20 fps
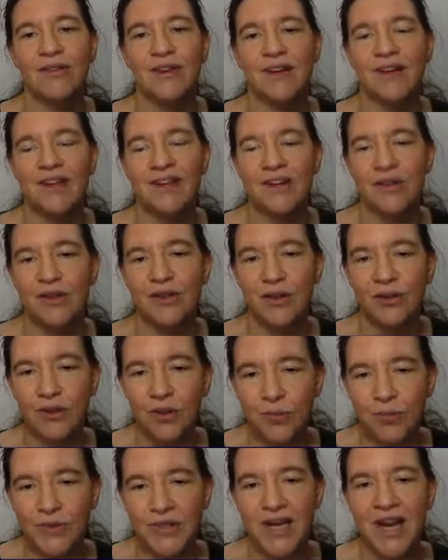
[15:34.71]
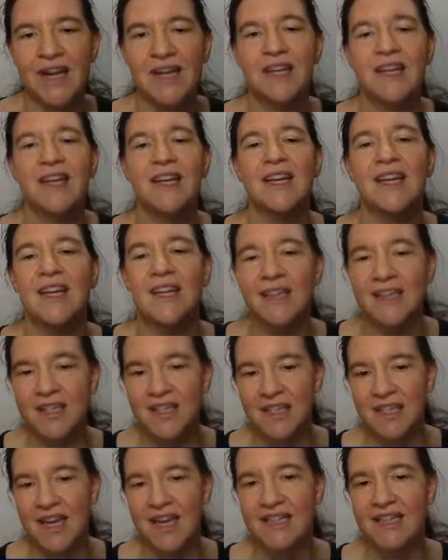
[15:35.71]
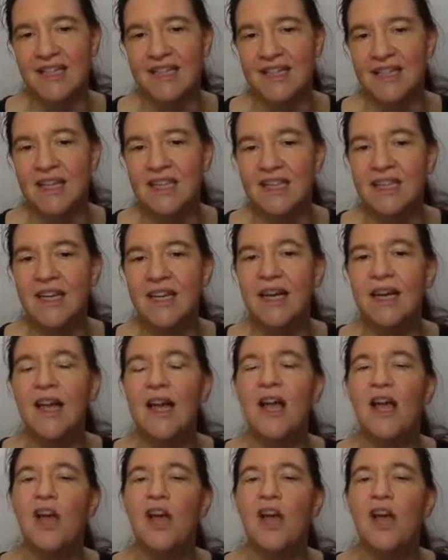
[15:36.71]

uh, on the group side in this case is easier.